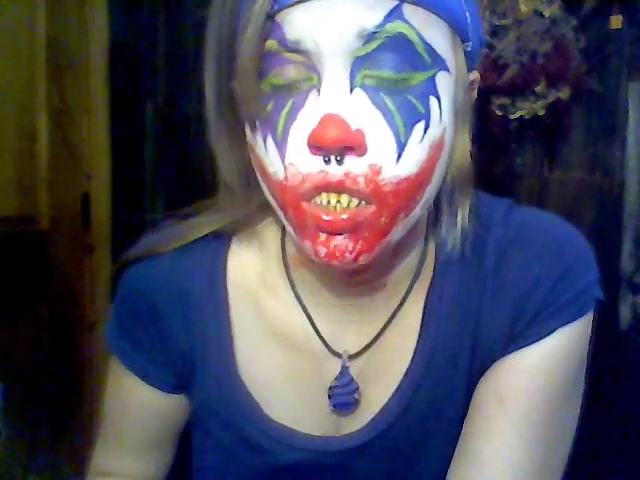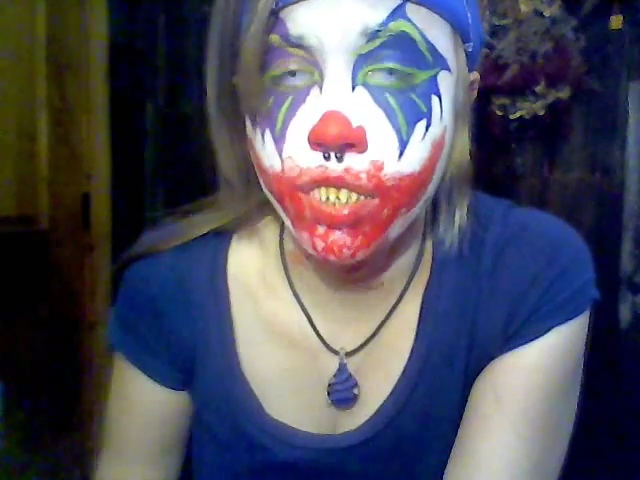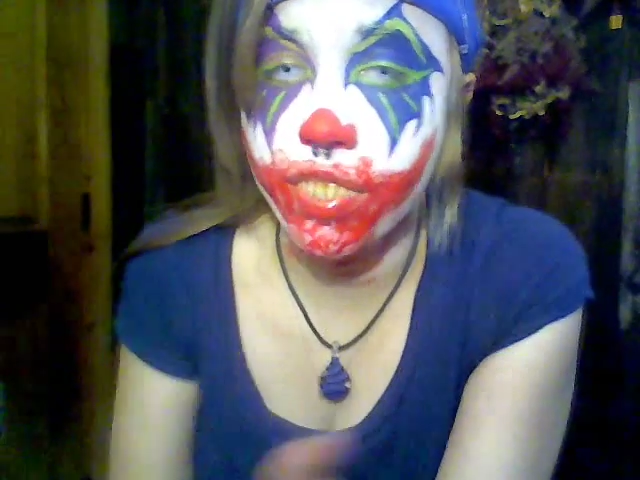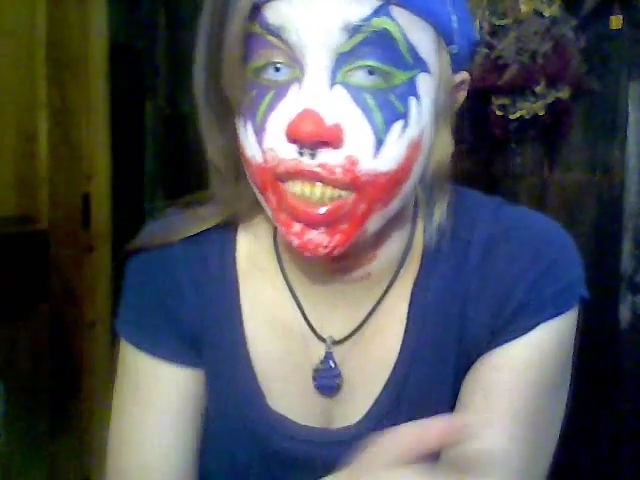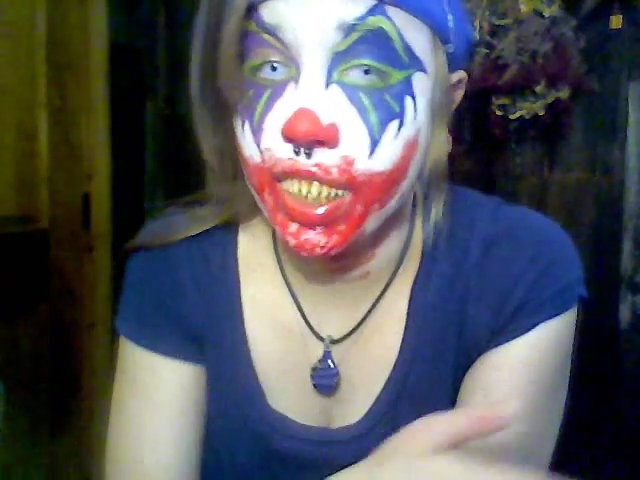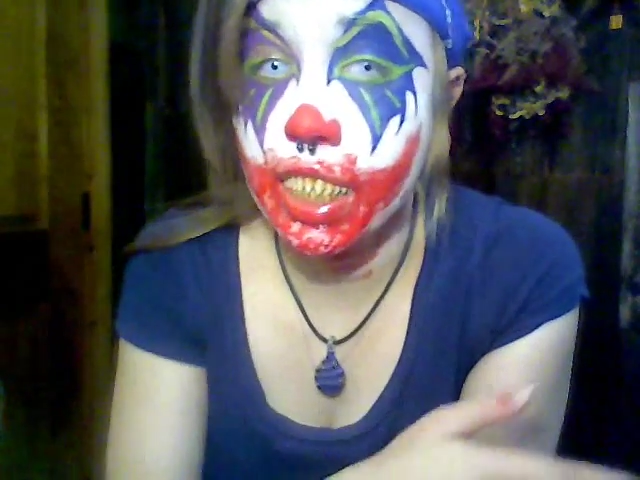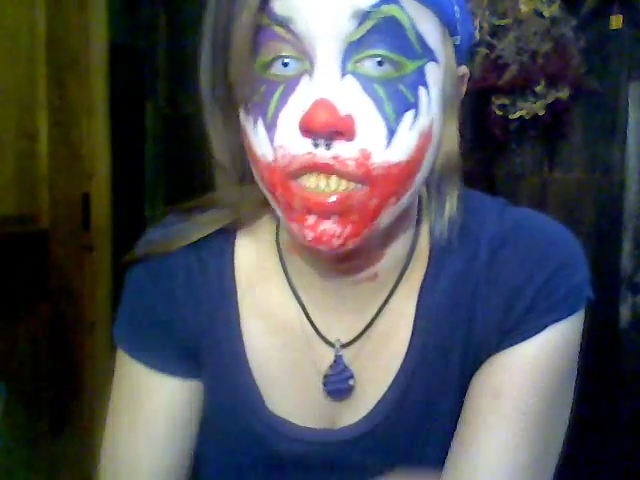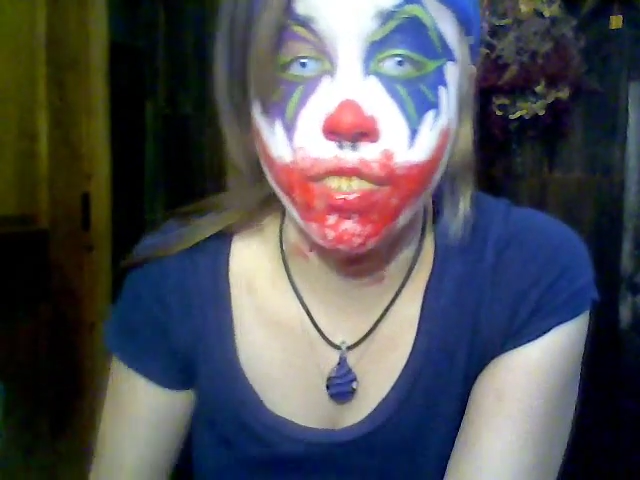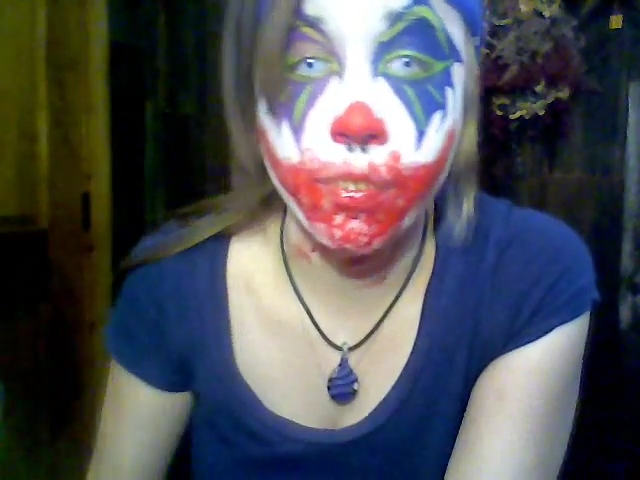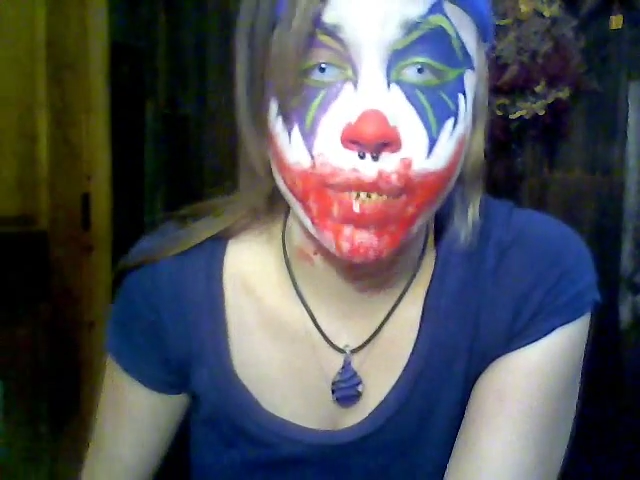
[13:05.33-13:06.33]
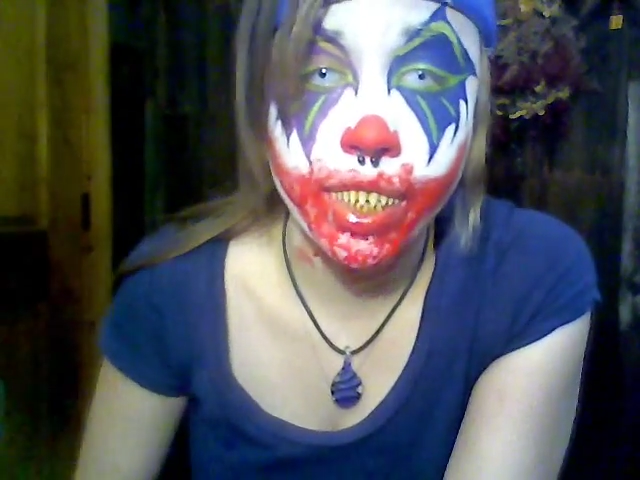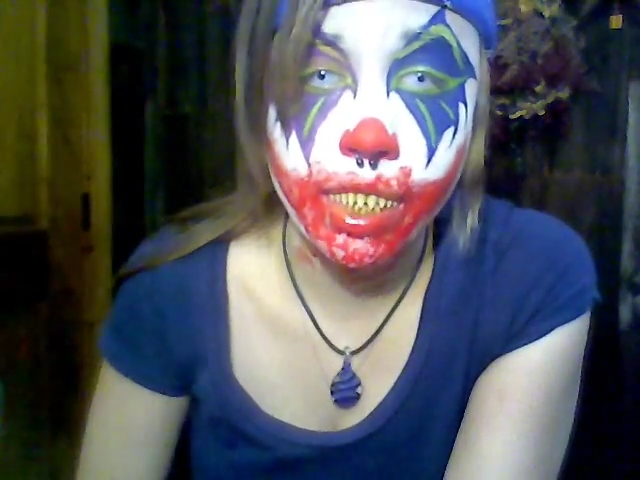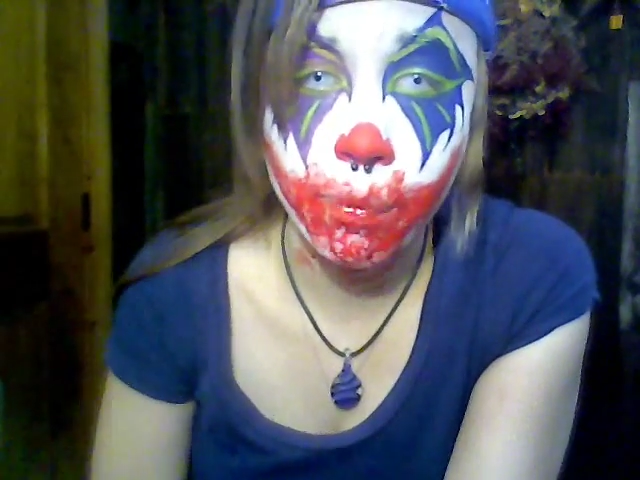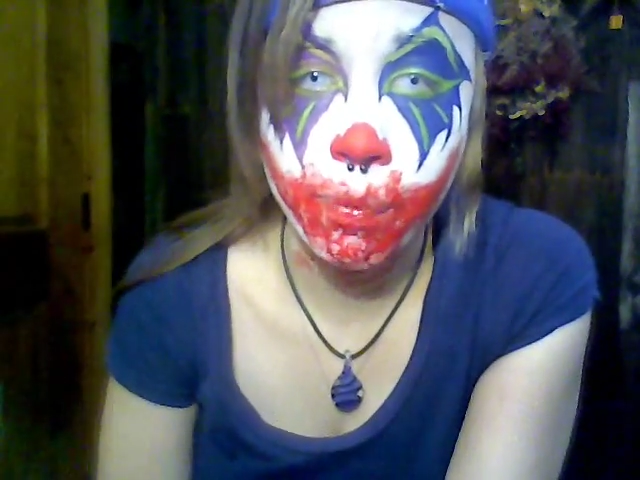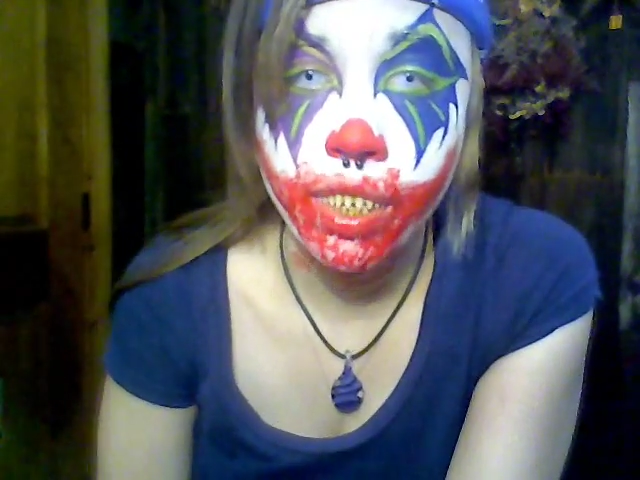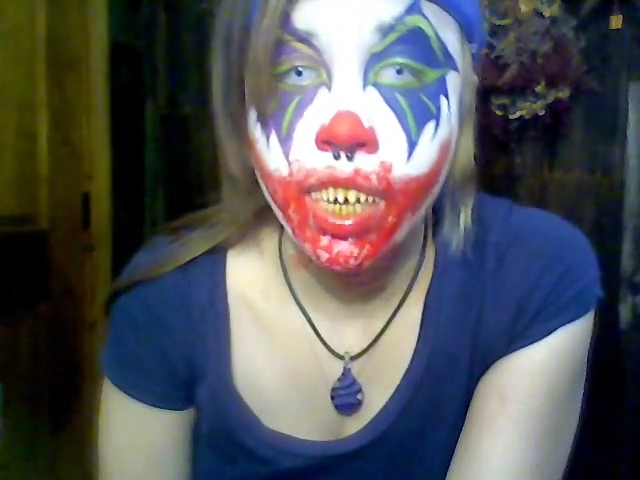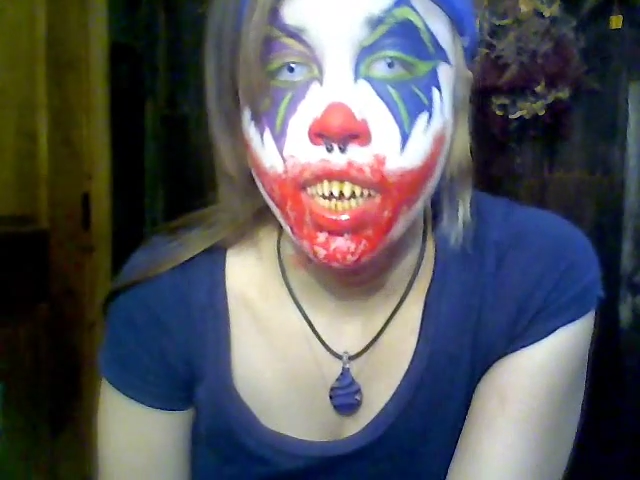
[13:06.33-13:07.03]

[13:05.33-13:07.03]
or different kinds of makeup,